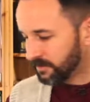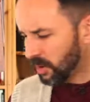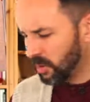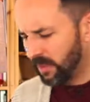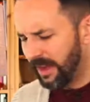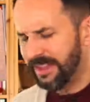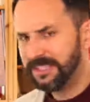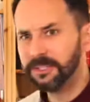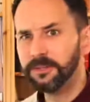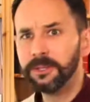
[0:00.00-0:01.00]
oh, that
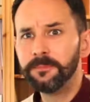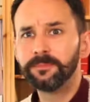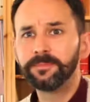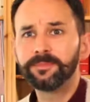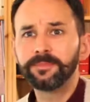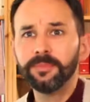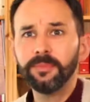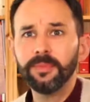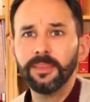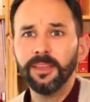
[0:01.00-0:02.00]
is good.
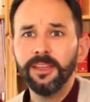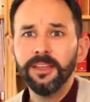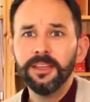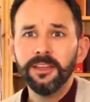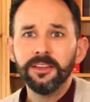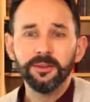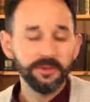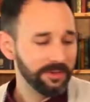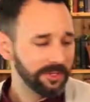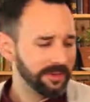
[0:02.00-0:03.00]
Who
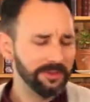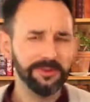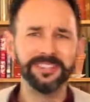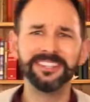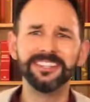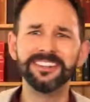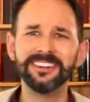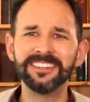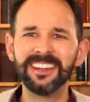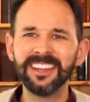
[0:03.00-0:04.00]
have we got? Oh, this is
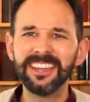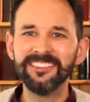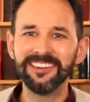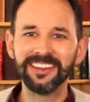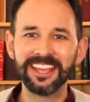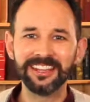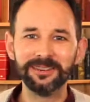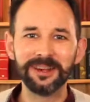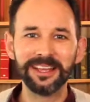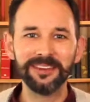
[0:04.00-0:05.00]
nice. I like it when I get to
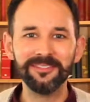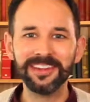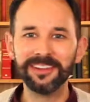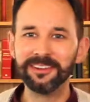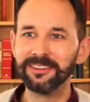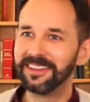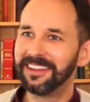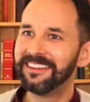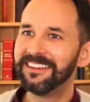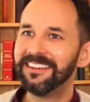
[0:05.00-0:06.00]
wait on my own a bit.
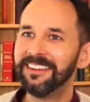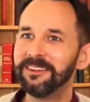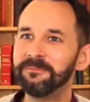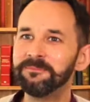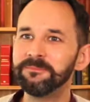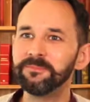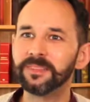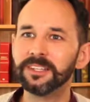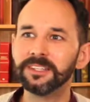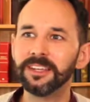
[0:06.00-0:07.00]

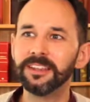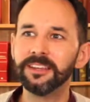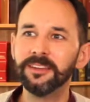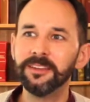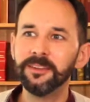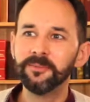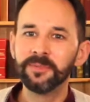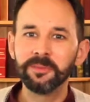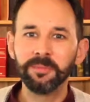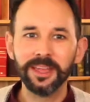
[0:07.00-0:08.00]
It's like the
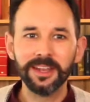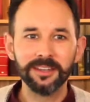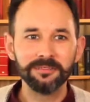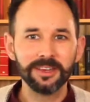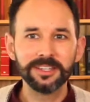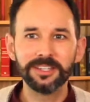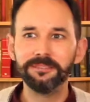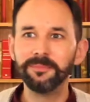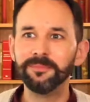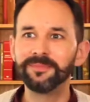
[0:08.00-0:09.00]
bit in a dressing room.